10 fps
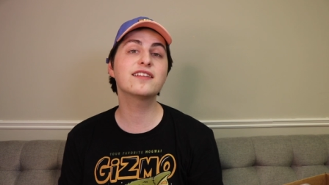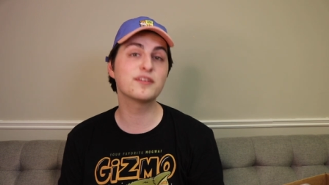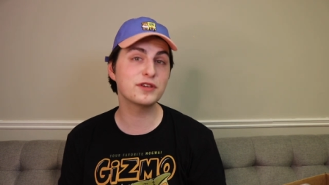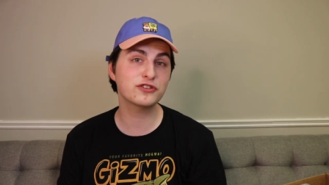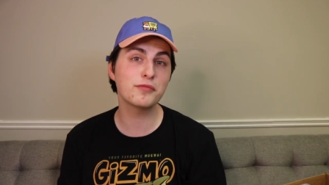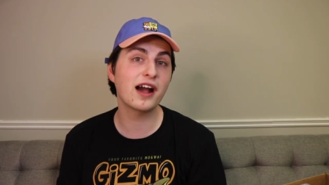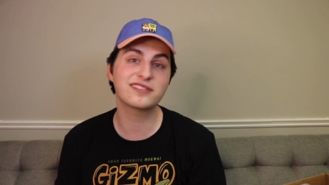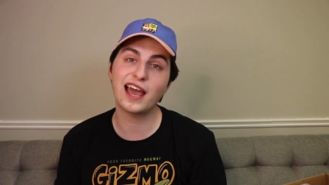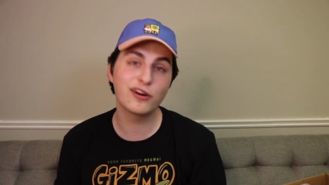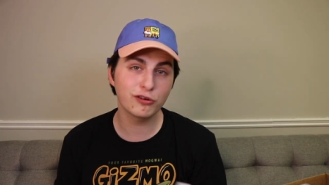it's a mystery box.
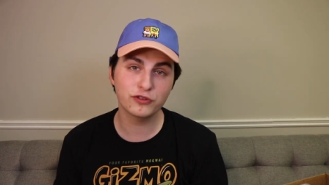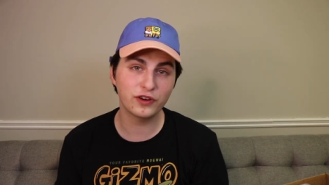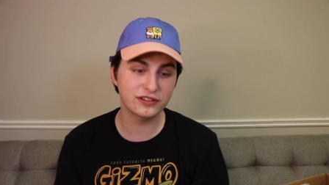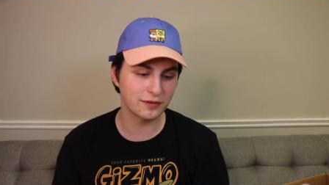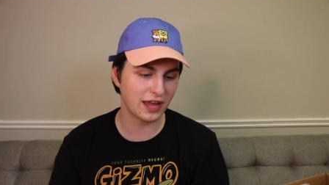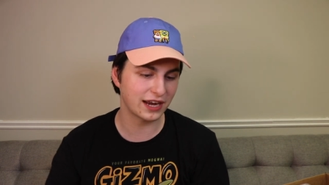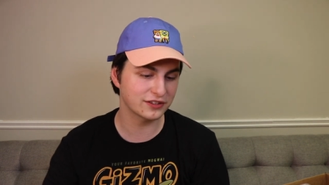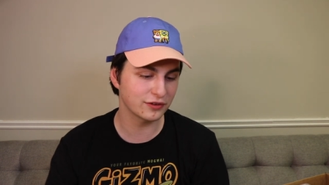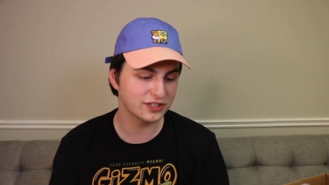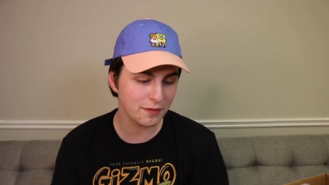I don't know which figures I'm getting,
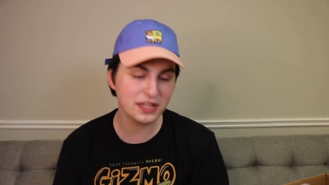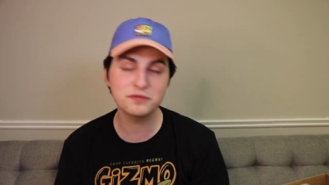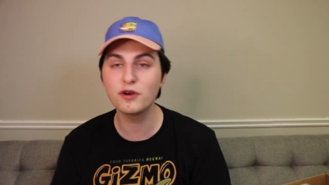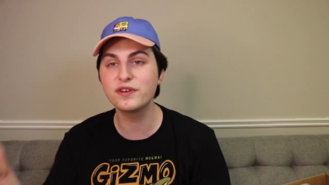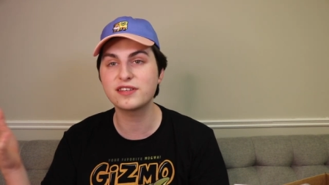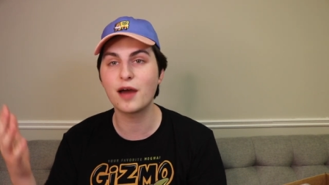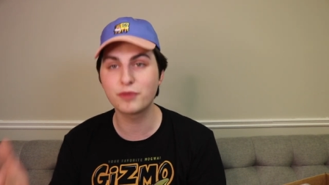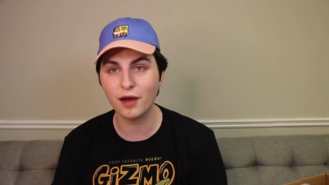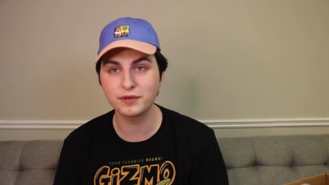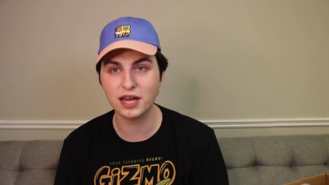so some of these movies I've
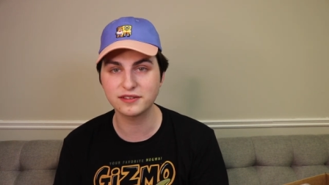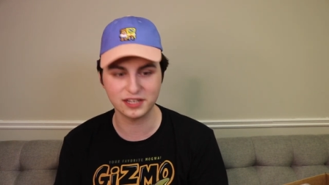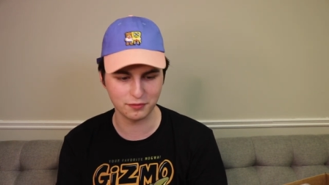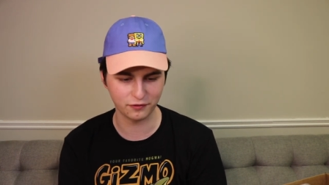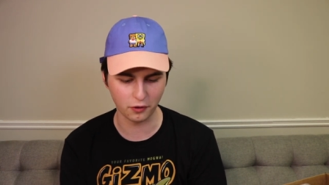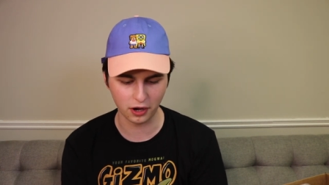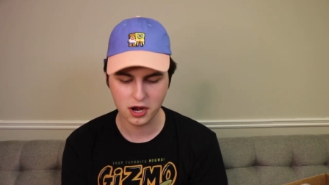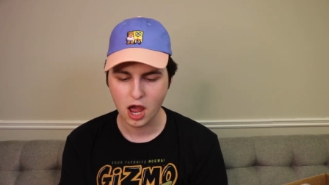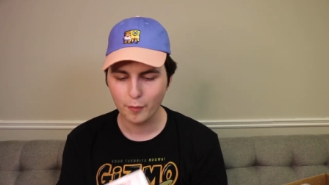probably not seen before.